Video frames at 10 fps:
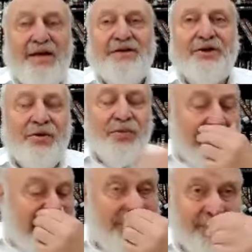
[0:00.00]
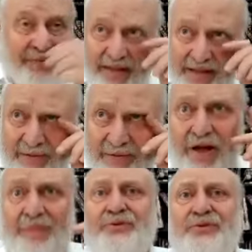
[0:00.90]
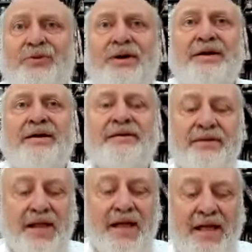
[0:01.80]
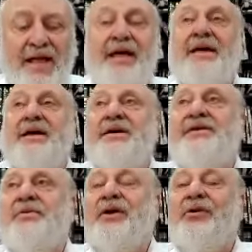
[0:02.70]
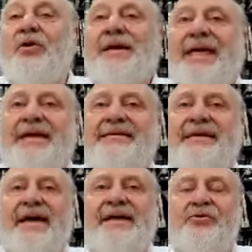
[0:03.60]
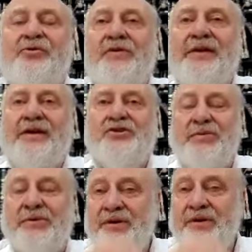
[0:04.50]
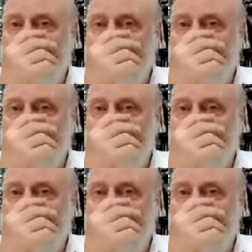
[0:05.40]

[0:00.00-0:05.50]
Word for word: So, um, and when it comes to, uh, so we're going to talk about a case again, Reuben and Shimon,